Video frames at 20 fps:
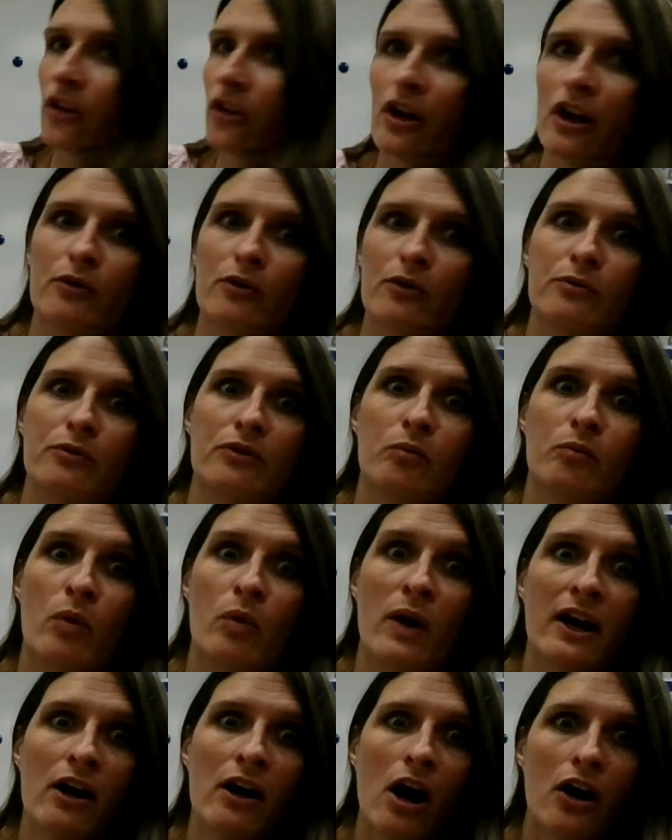there,
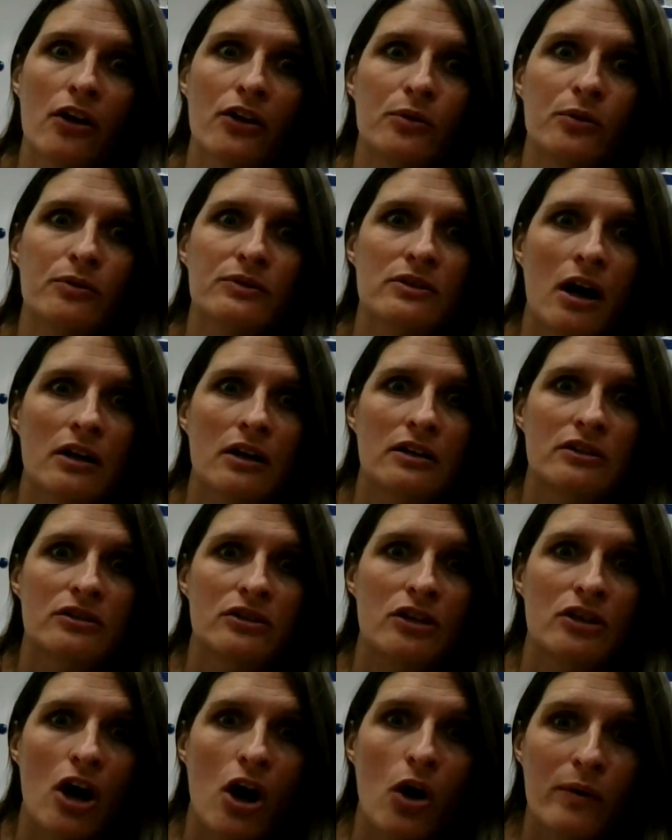where are those dogs
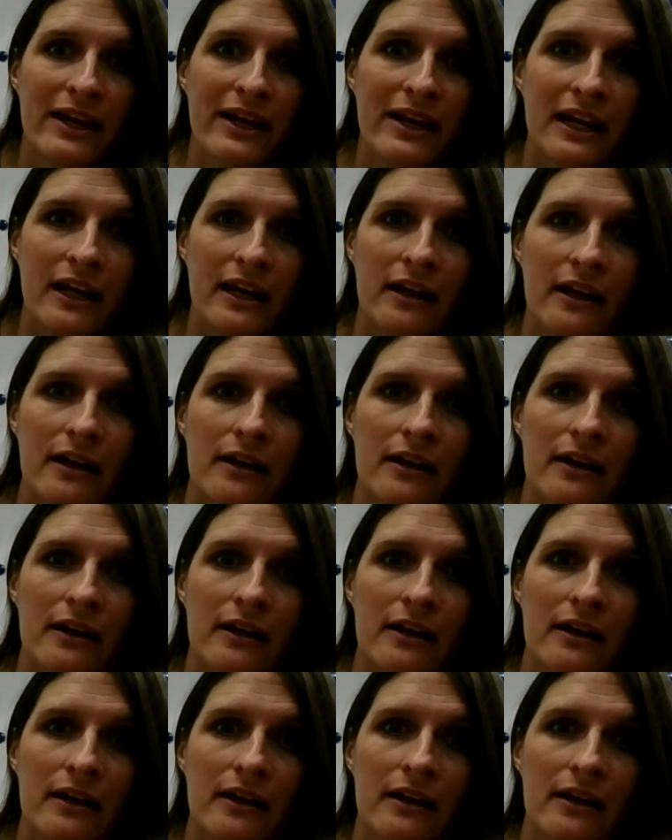going?